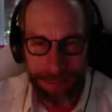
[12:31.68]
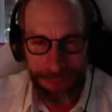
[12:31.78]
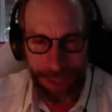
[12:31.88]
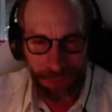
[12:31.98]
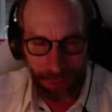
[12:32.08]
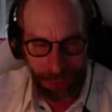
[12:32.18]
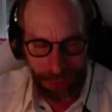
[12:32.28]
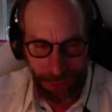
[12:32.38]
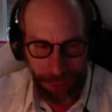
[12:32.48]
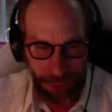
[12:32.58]
And to
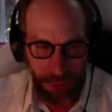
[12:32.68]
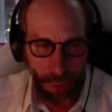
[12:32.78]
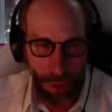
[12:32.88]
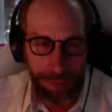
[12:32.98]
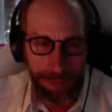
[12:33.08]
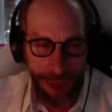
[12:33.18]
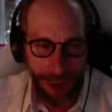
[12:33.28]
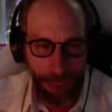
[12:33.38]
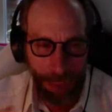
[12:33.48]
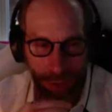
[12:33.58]
describe that,
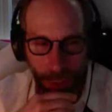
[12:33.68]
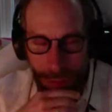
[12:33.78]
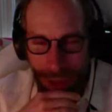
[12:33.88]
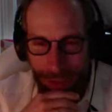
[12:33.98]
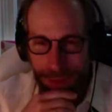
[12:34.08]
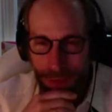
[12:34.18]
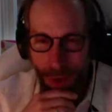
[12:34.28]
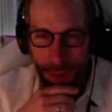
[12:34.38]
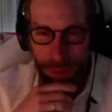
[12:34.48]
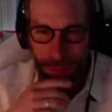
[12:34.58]
I want to go back in
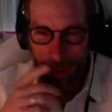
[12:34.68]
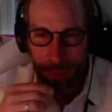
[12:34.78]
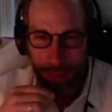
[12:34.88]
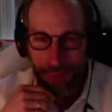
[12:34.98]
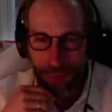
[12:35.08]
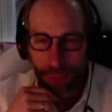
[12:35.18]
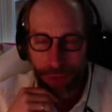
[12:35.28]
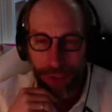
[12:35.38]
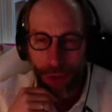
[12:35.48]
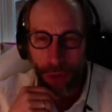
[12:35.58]
time a little bit. So if we
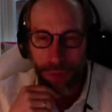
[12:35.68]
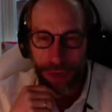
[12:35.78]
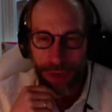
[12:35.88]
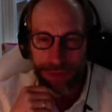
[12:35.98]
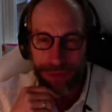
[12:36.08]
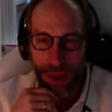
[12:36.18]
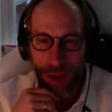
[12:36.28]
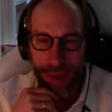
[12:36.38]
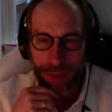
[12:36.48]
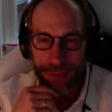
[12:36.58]
can go to the next slide.